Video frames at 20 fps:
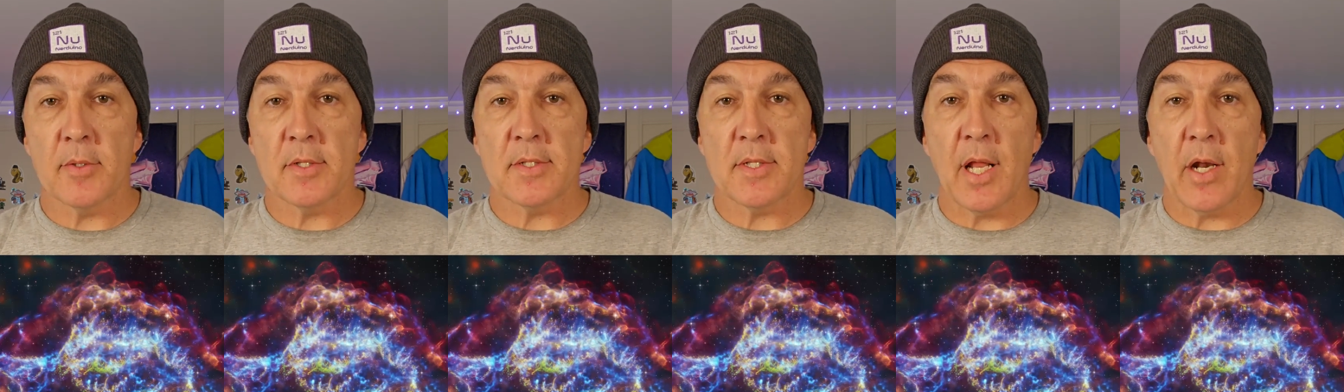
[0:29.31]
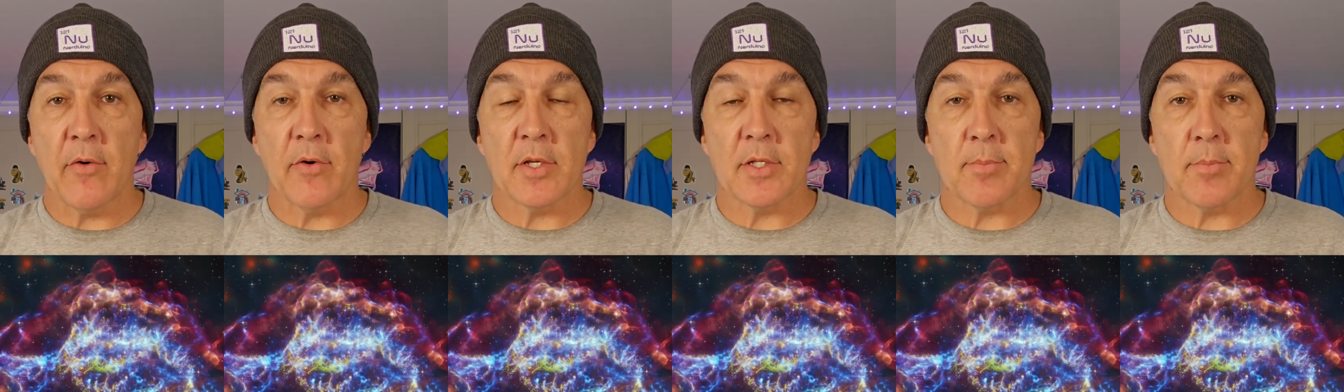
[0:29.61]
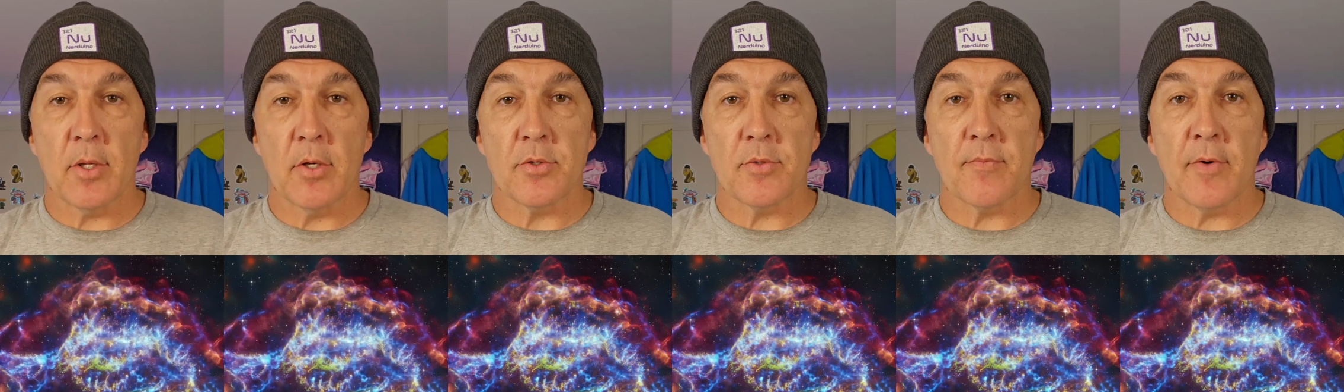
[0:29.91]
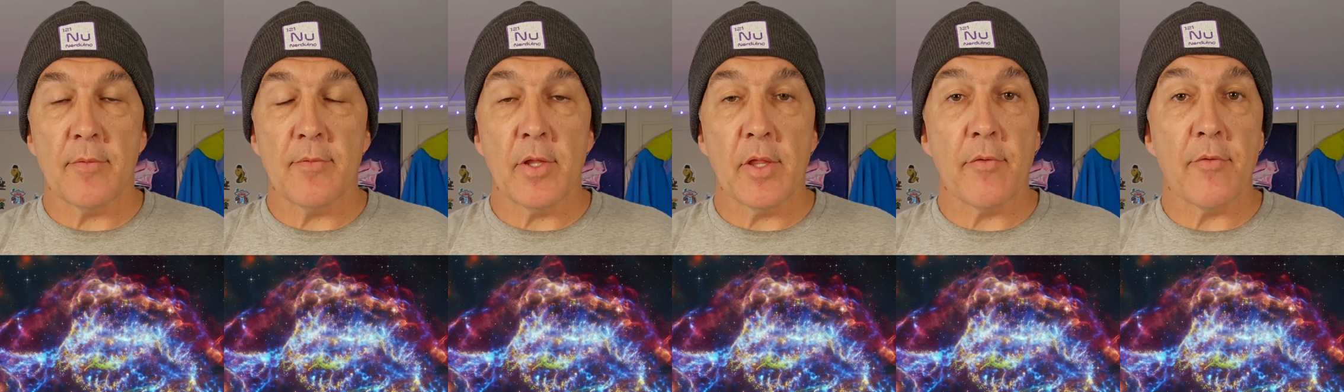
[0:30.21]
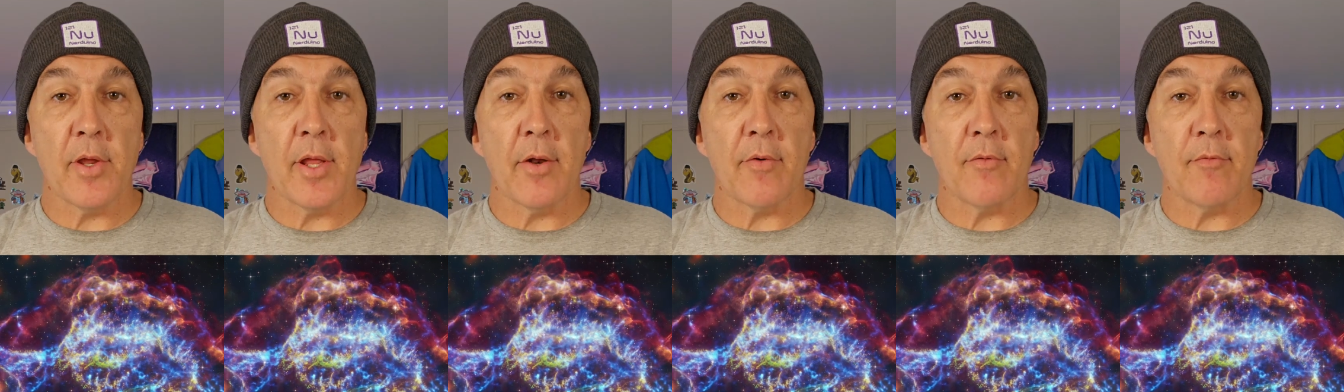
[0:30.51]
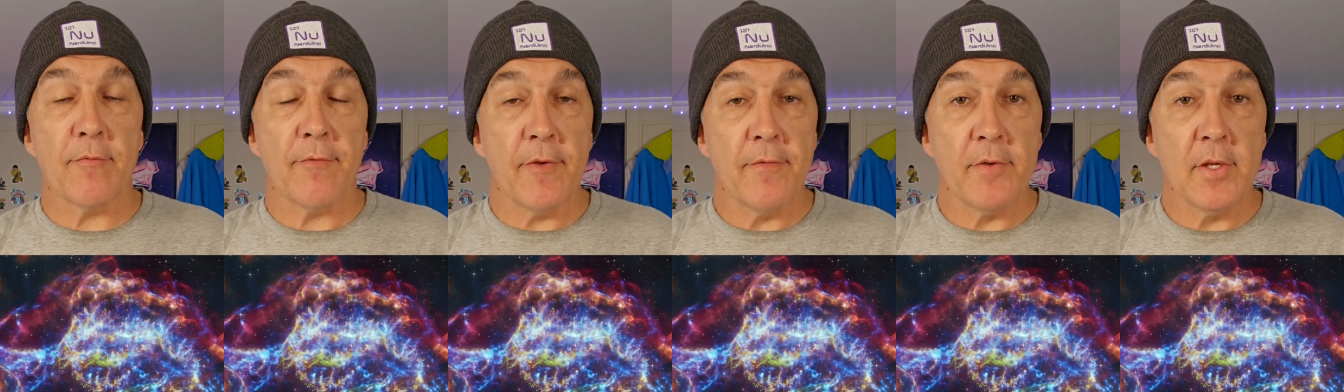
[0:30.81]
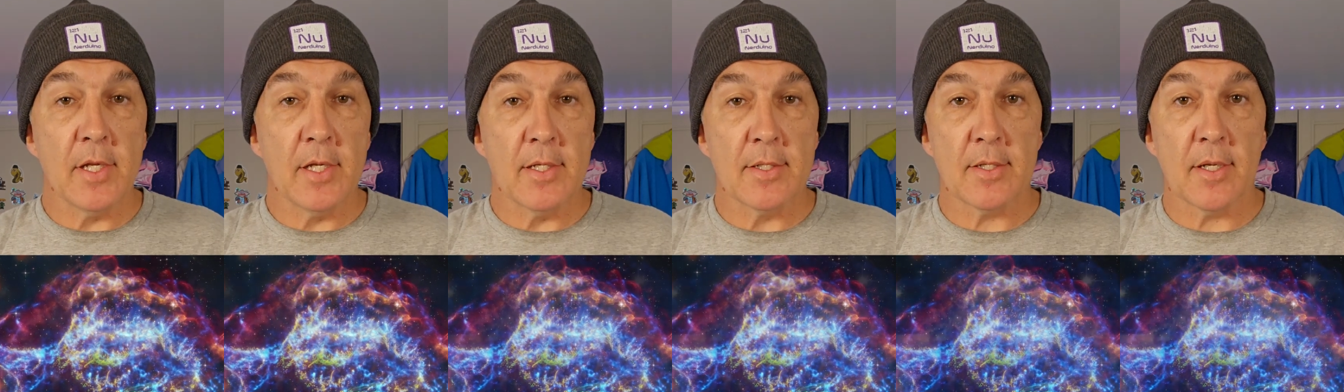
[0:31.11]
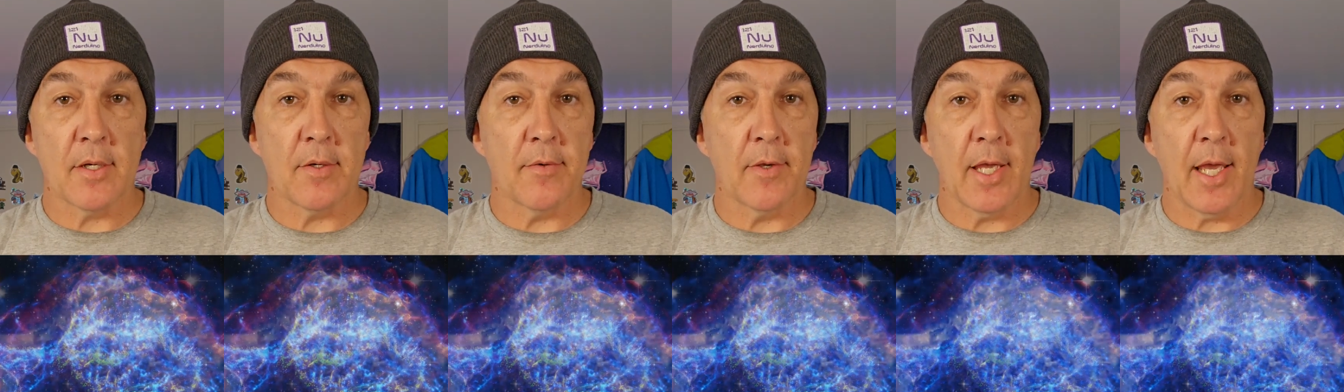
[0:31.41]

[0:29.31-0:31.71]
a stellar explosion roughly 350 years ago,